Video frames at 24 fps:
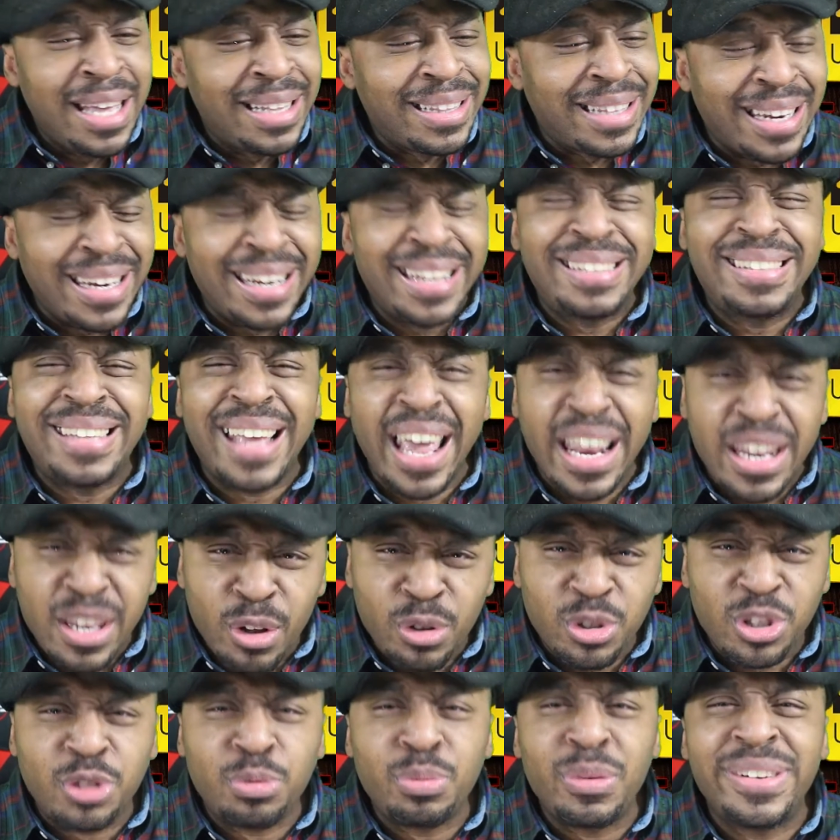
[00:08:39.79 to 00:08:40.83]
The
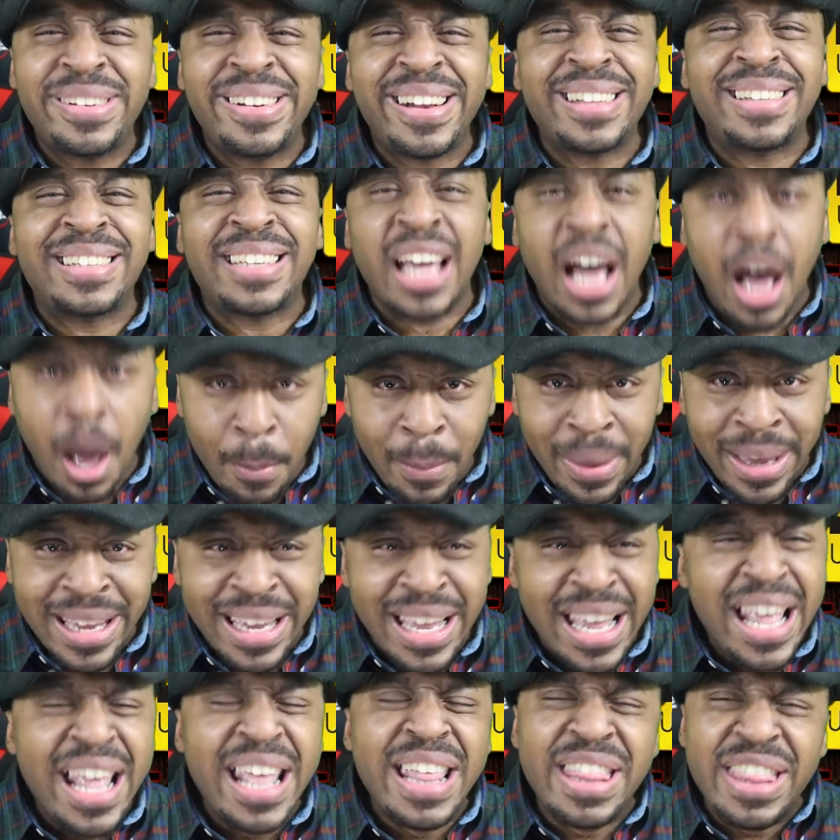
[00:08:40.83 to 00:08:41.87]
Nintendo Switch is coming.
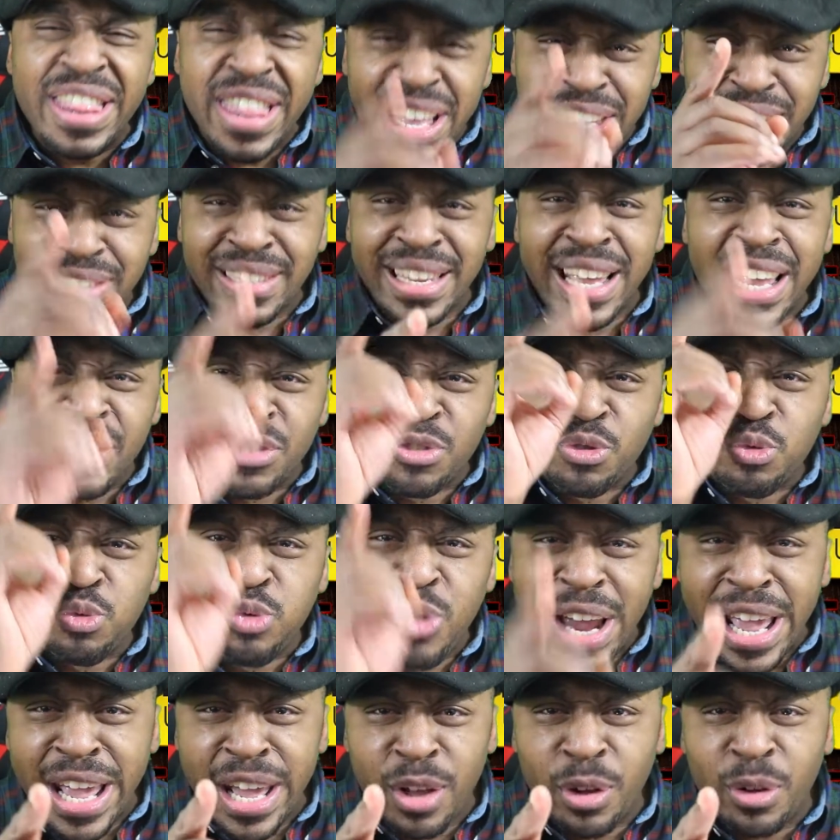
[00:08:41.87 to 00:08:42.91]
This is
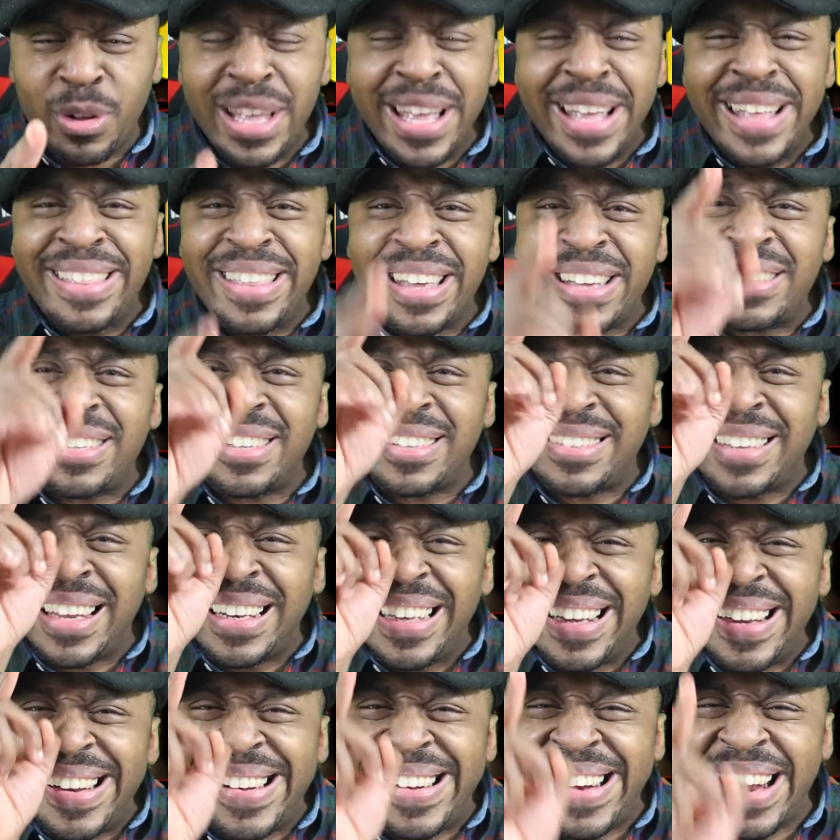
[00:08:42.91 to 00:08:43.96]
real. This is the
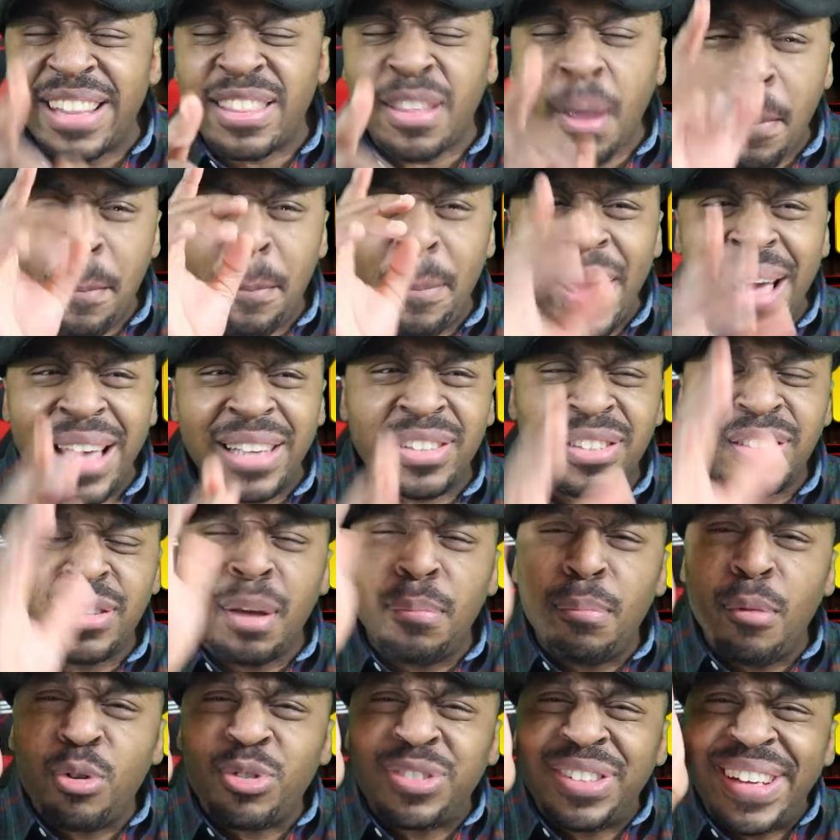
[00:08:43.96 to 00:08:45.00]
legit, the best,
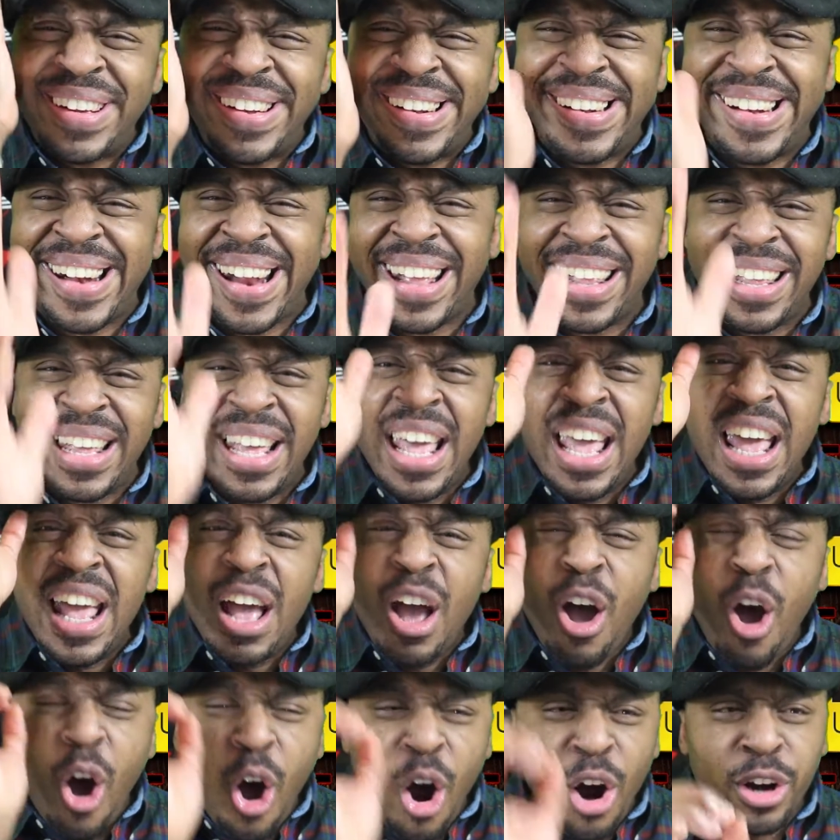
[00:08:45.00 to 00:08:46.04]
the most legit
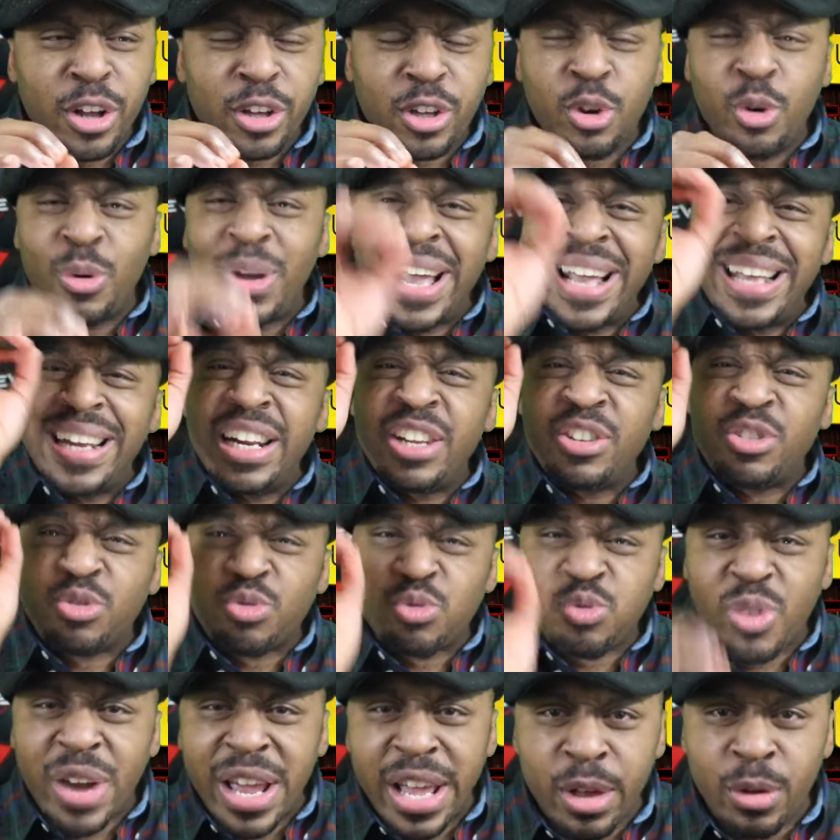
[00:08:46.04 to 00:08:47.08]
article. It is
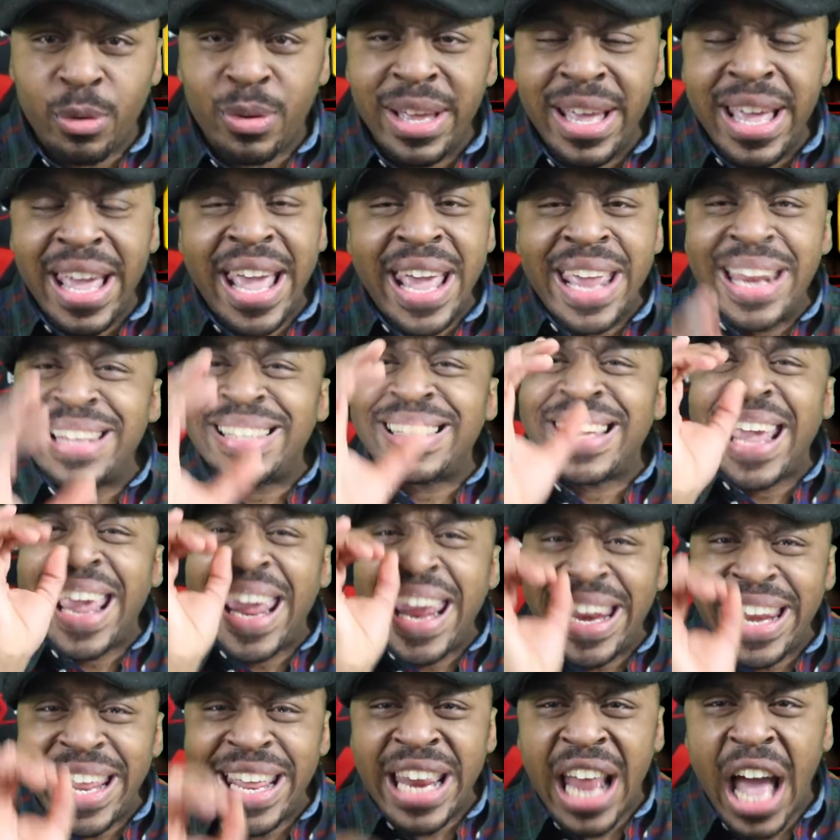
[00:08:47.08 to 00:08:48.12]
real. It is
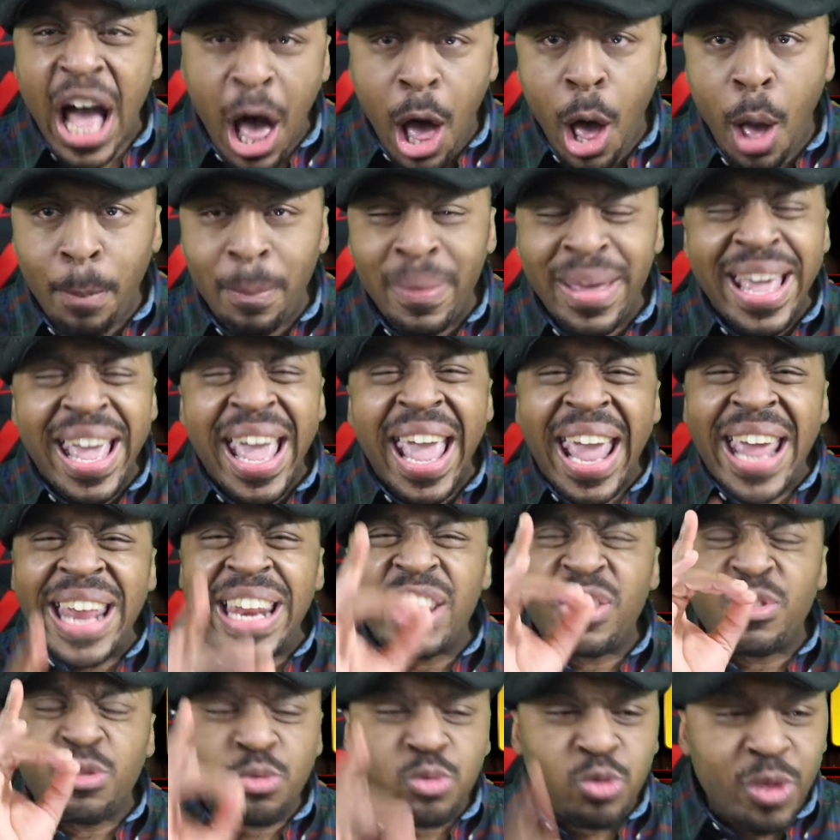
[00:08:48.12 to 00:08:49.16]
heating up. It
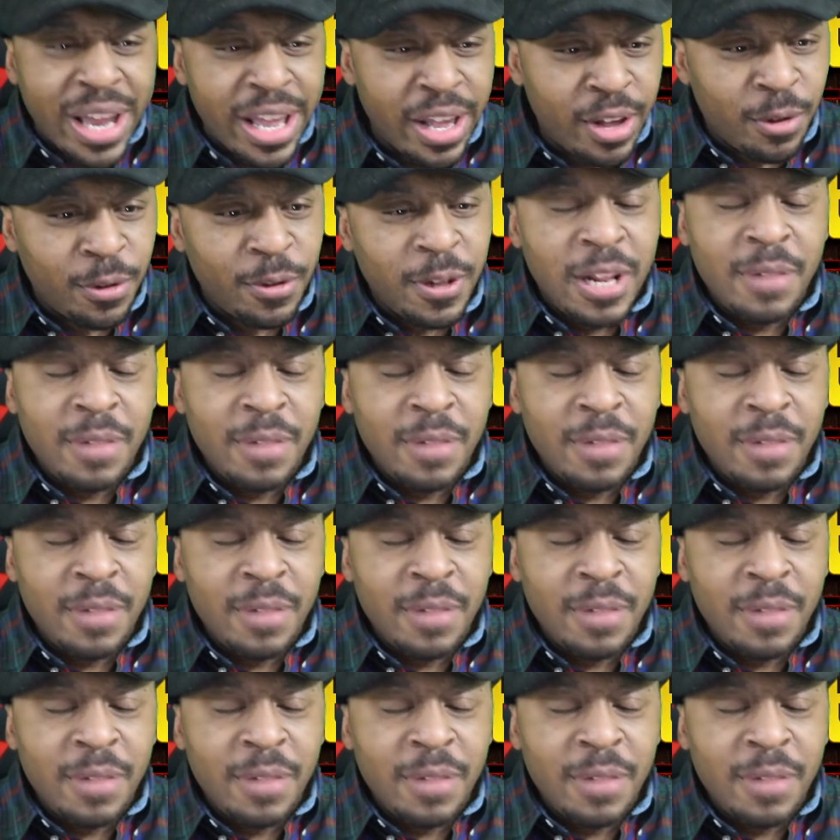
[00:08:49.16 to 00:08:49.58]
is real.